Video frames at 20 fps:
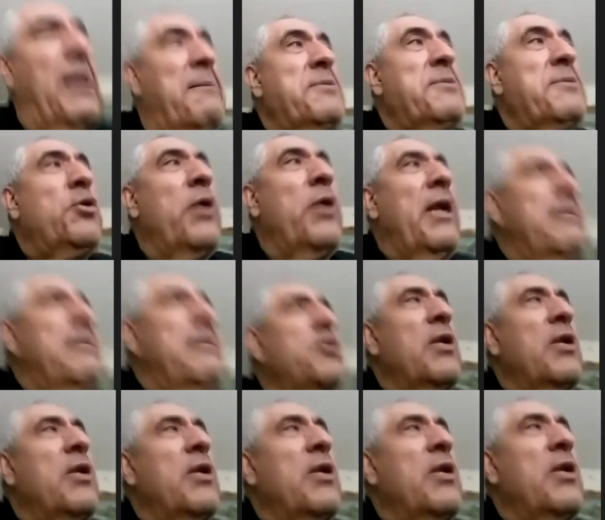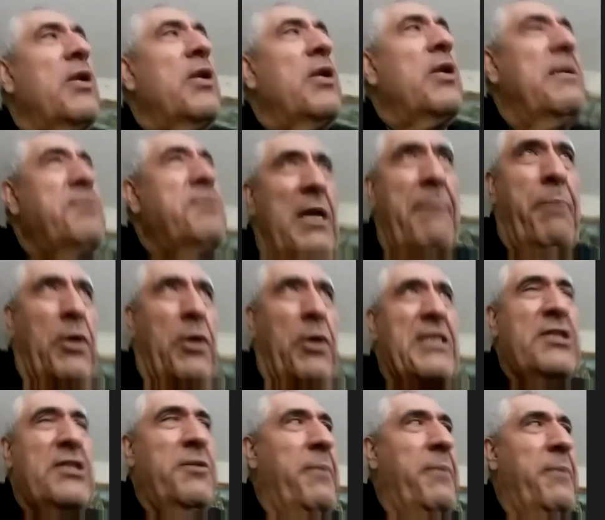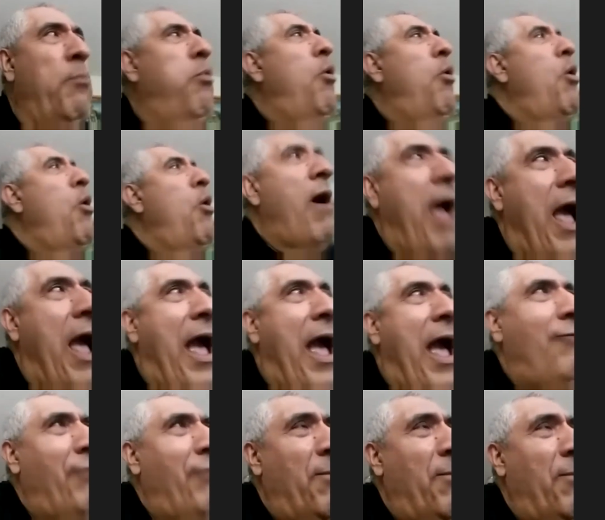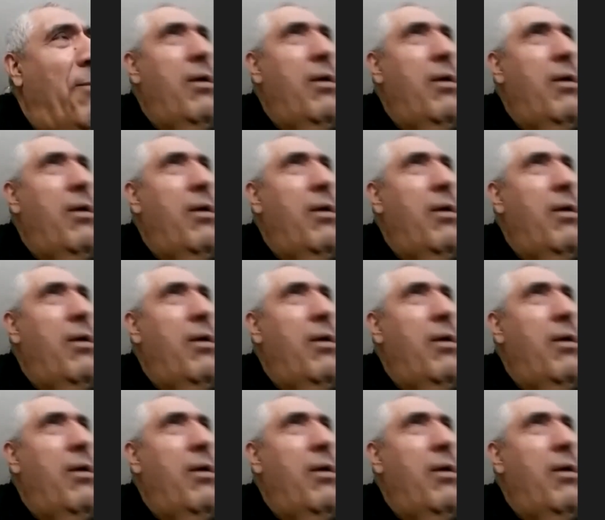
I'm sorry, I'm sorry, I'm sorry. I apologize to people. one more.